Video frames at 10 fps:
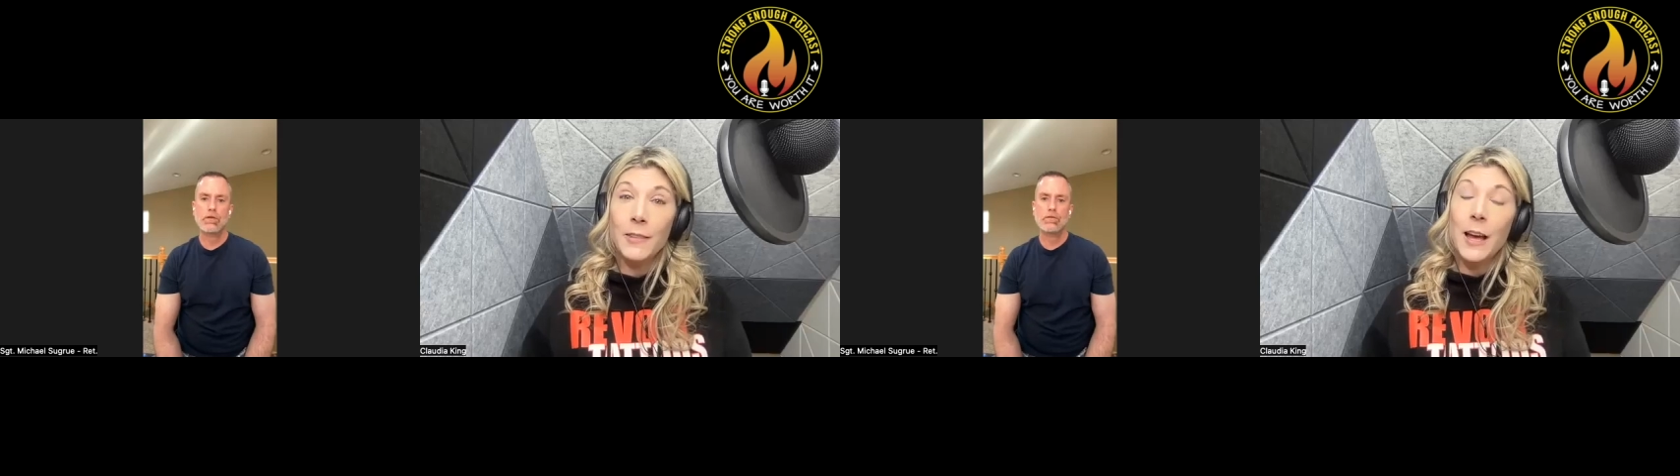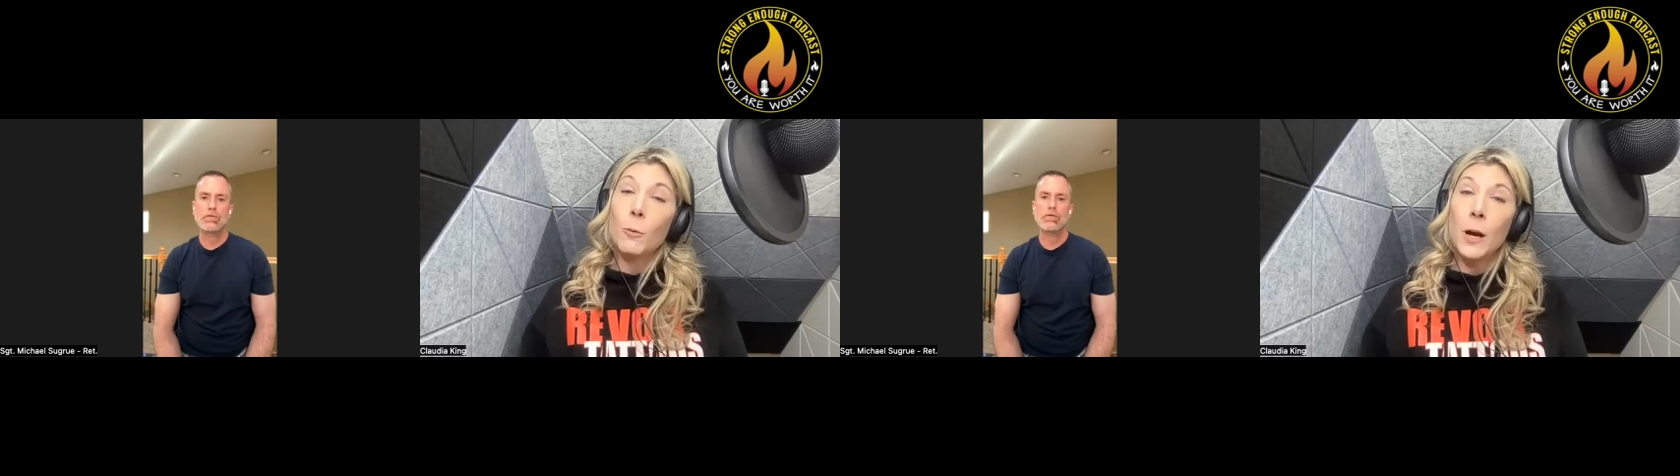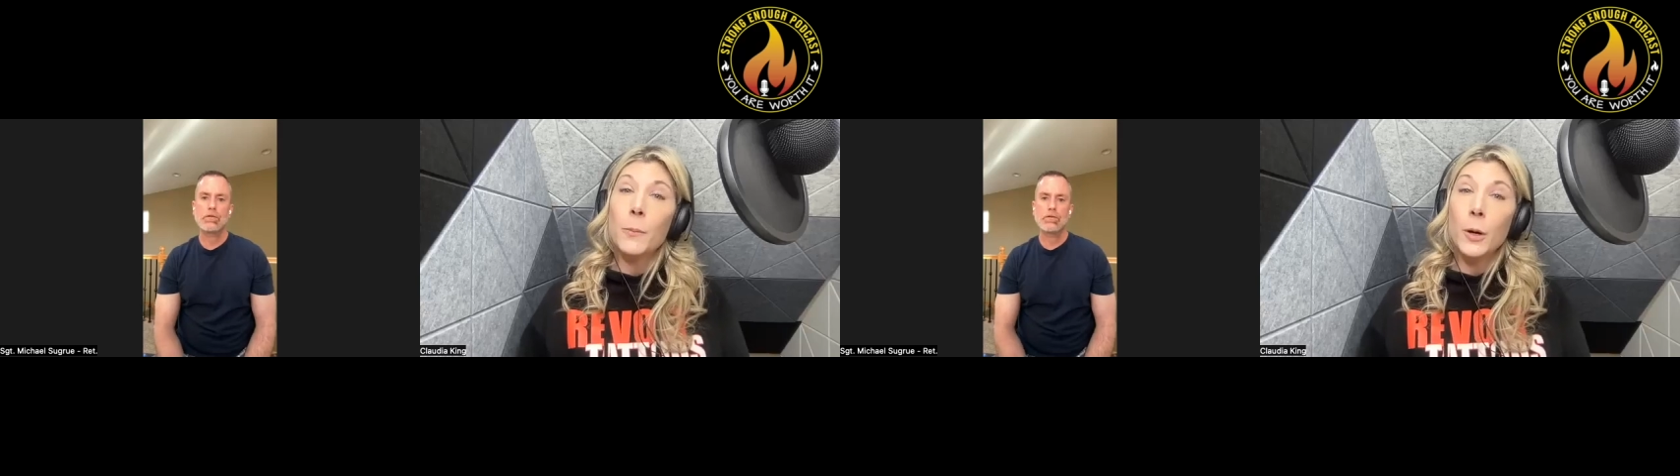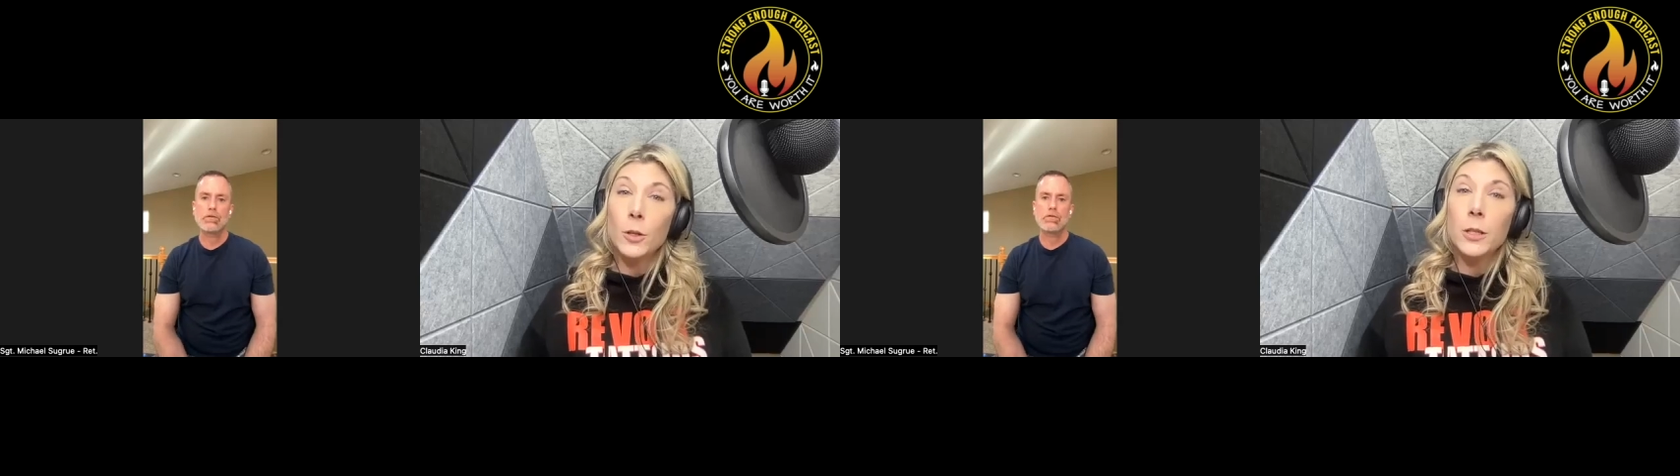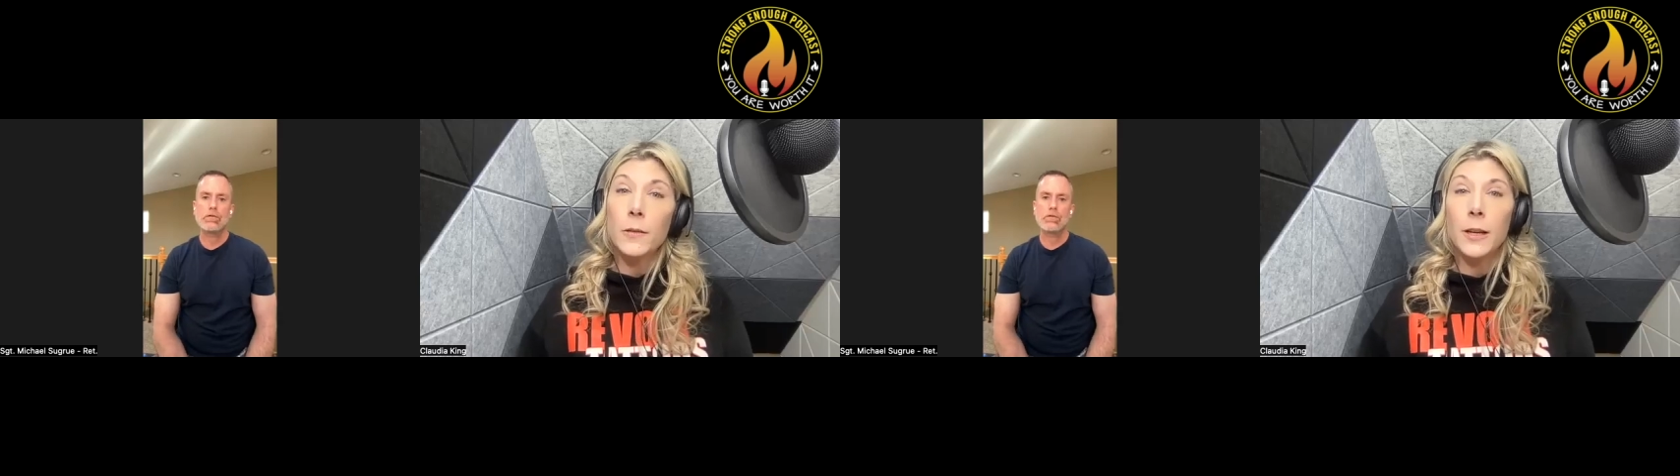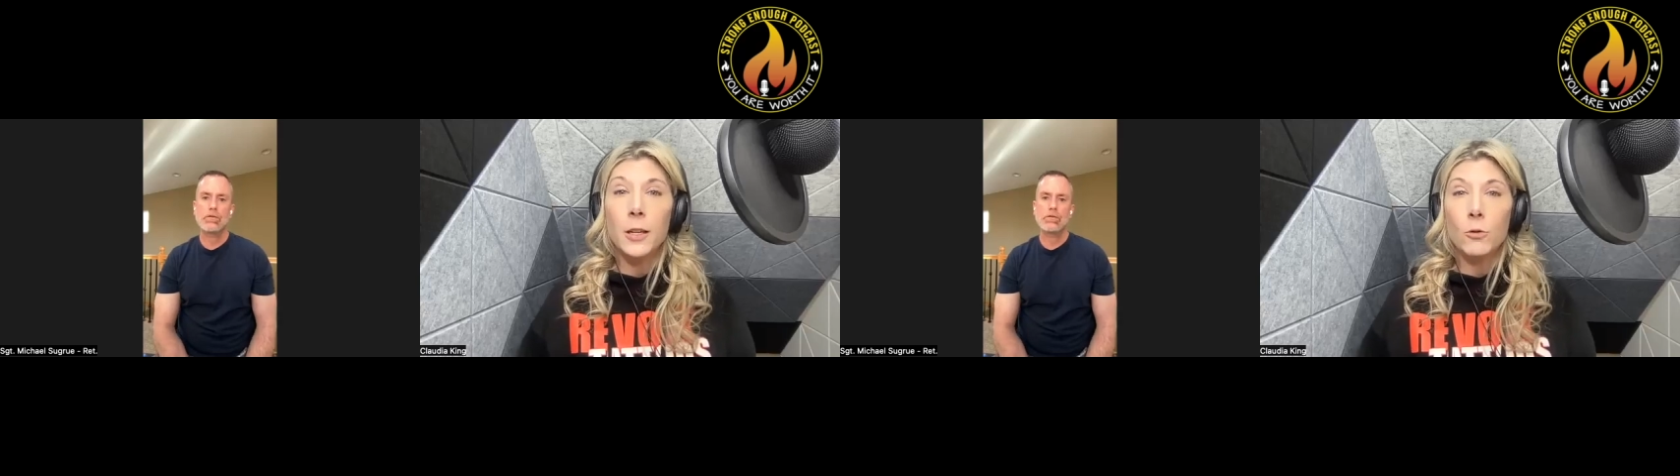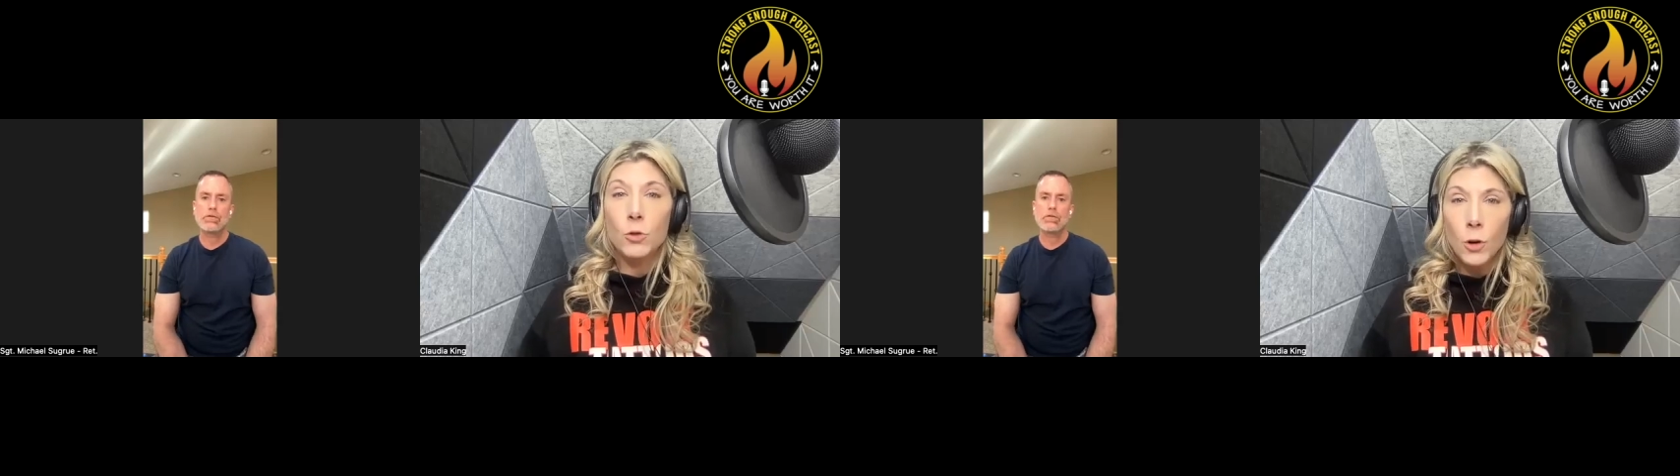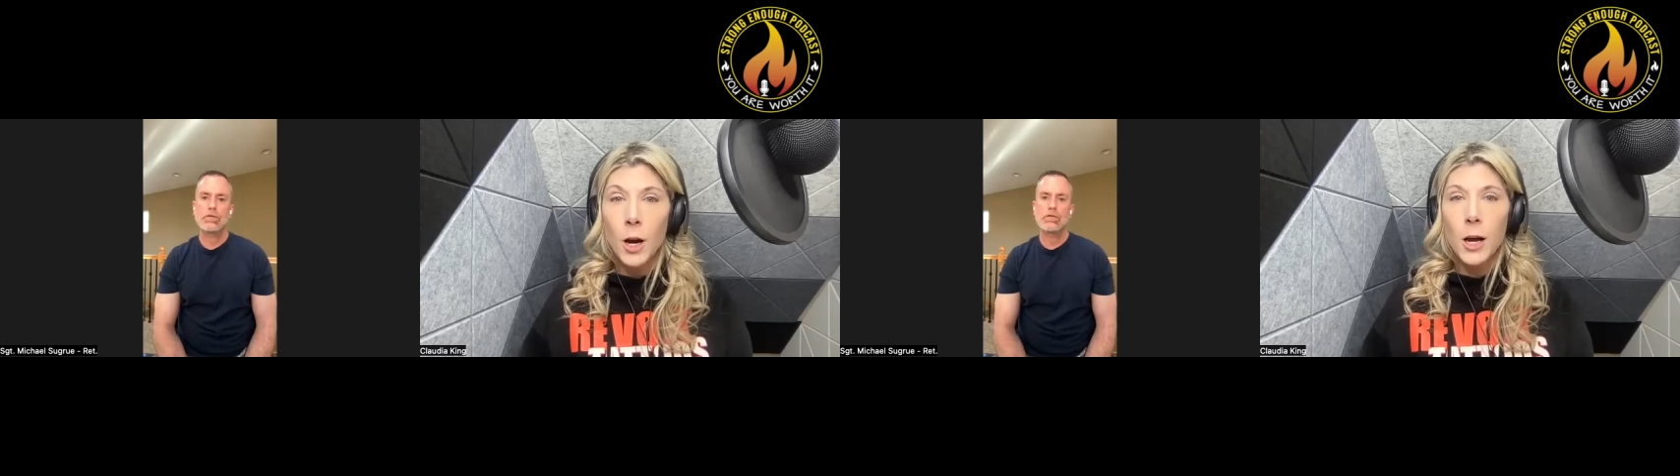that right person that you
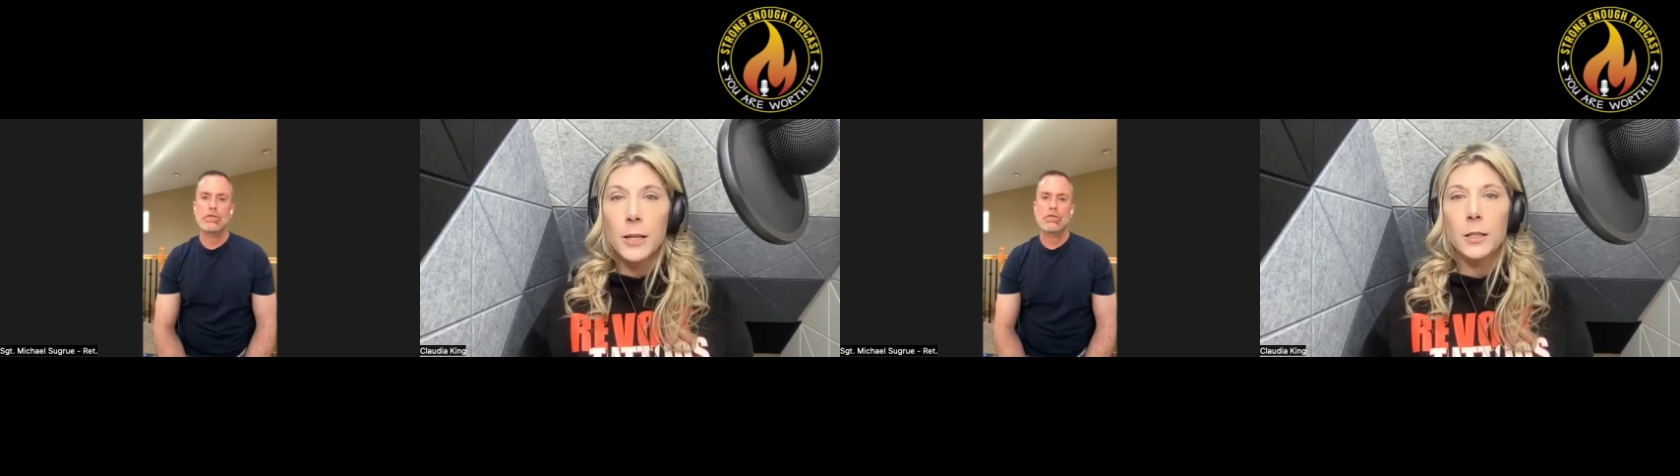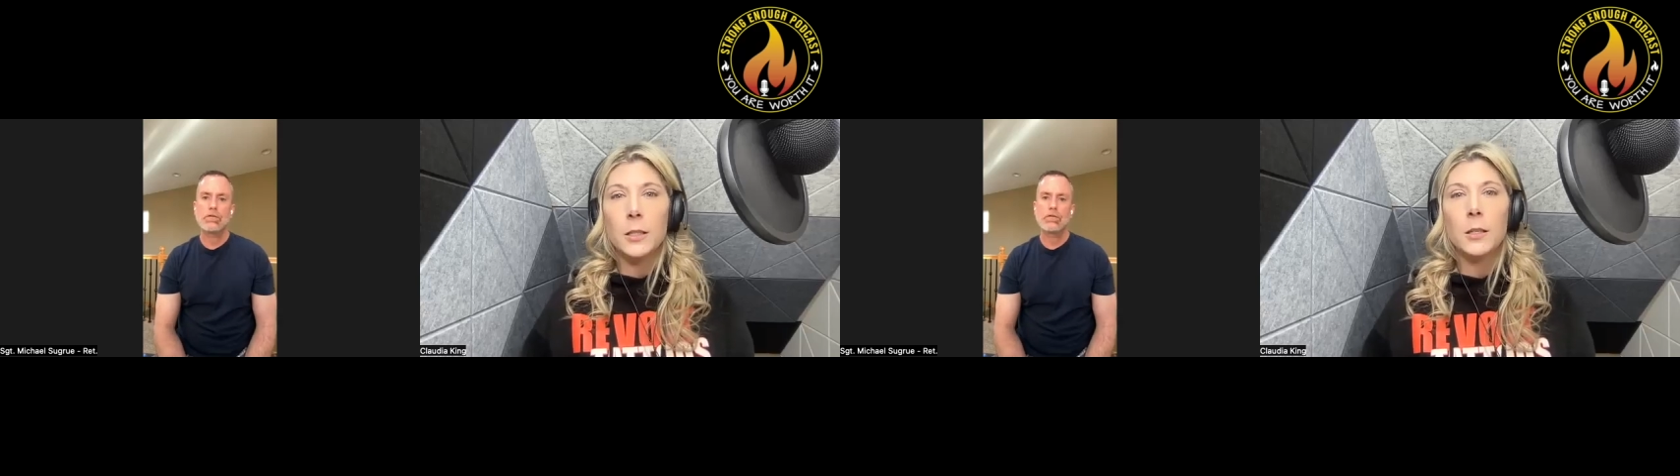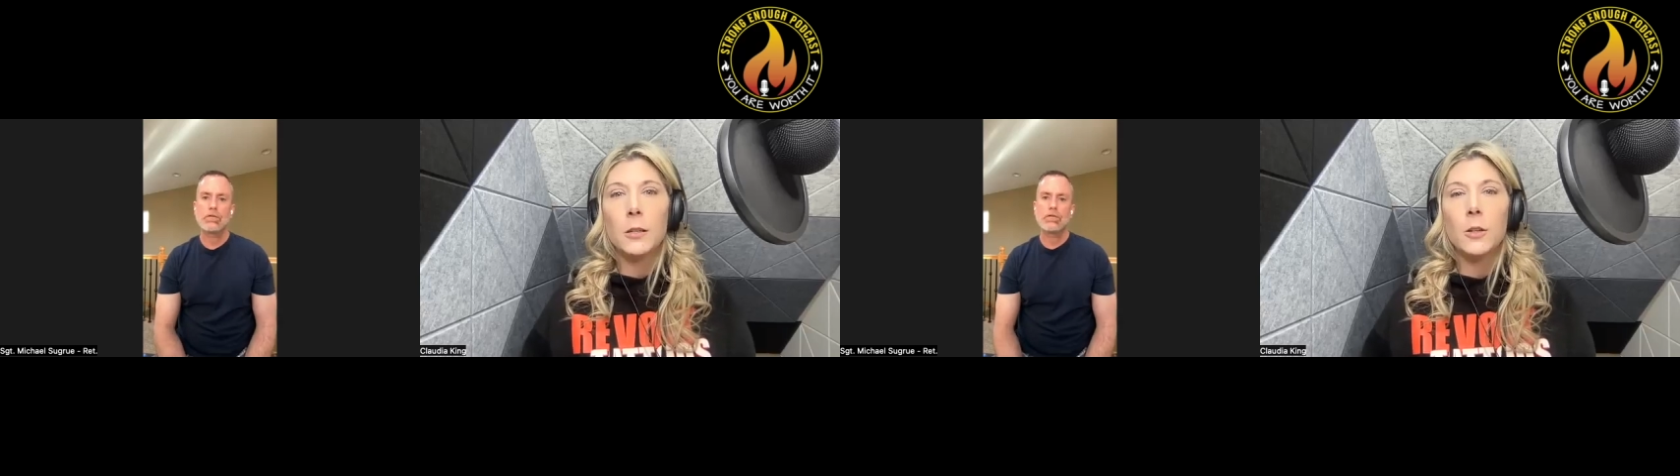trust,